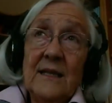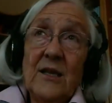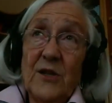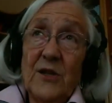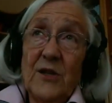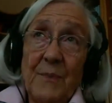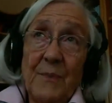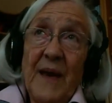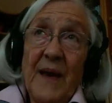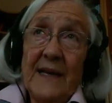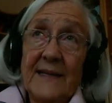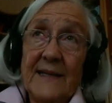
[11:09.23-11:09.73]

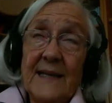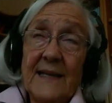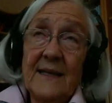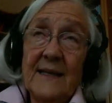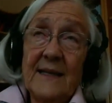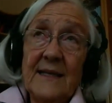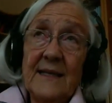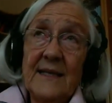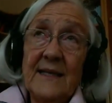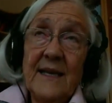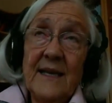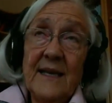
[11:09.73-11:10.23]
those
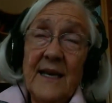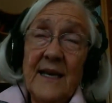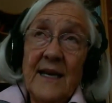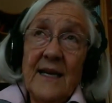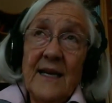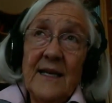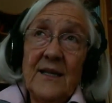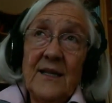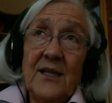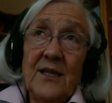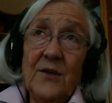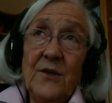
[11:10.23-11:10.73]
basics
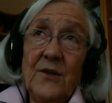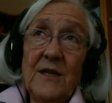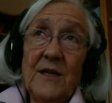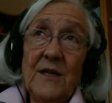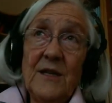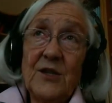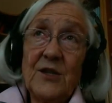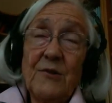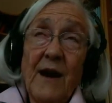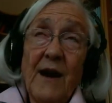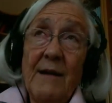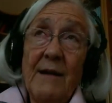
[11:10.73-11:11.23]
to
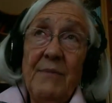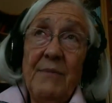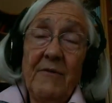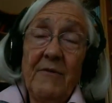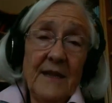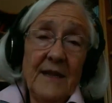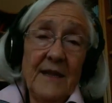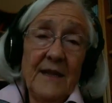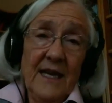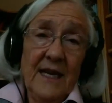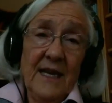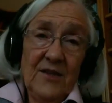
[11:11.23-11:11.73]
describe
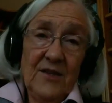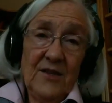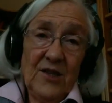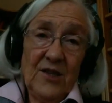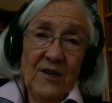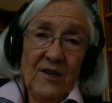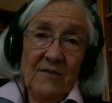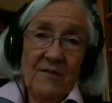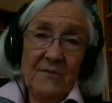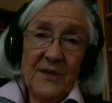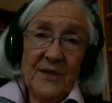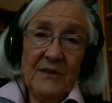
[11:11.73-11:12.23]
everything in
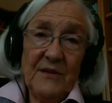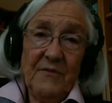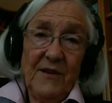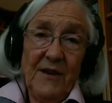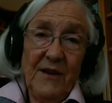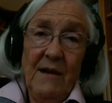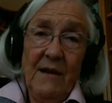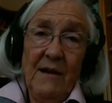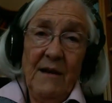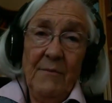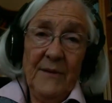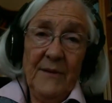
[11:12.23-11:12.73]
terms of
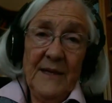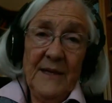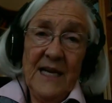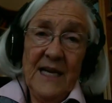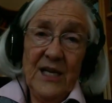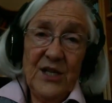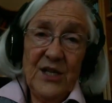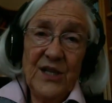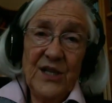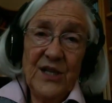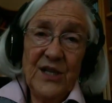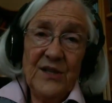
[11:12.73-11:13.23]

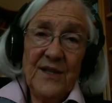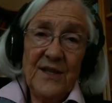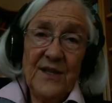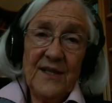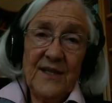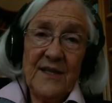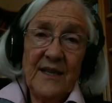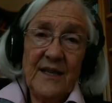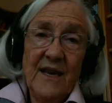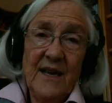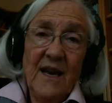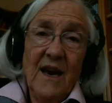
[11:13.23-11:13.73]

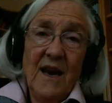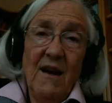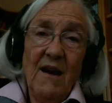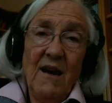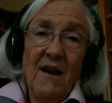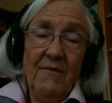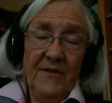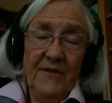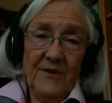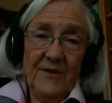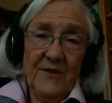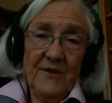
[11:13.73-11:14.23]
combinations
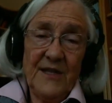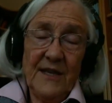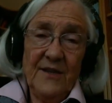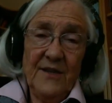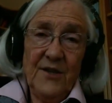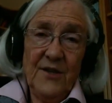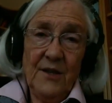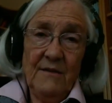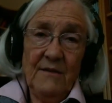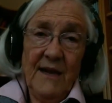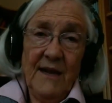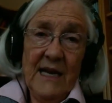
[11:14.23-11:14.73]
of those
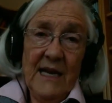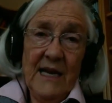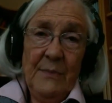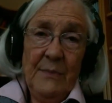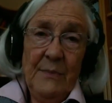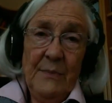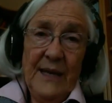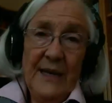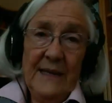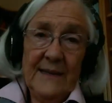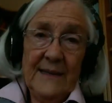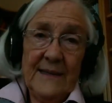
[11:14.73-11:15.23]

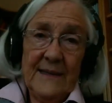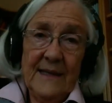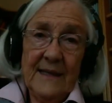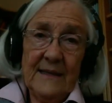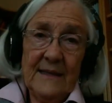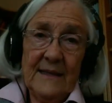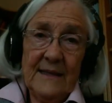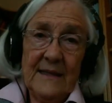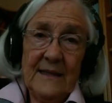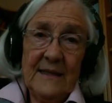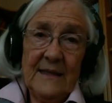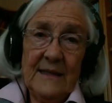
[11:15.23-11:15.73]
underlying
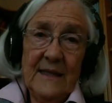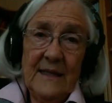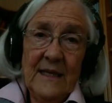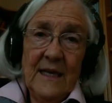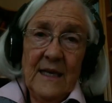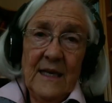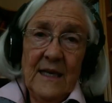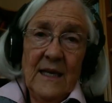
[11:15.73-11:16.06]
basics.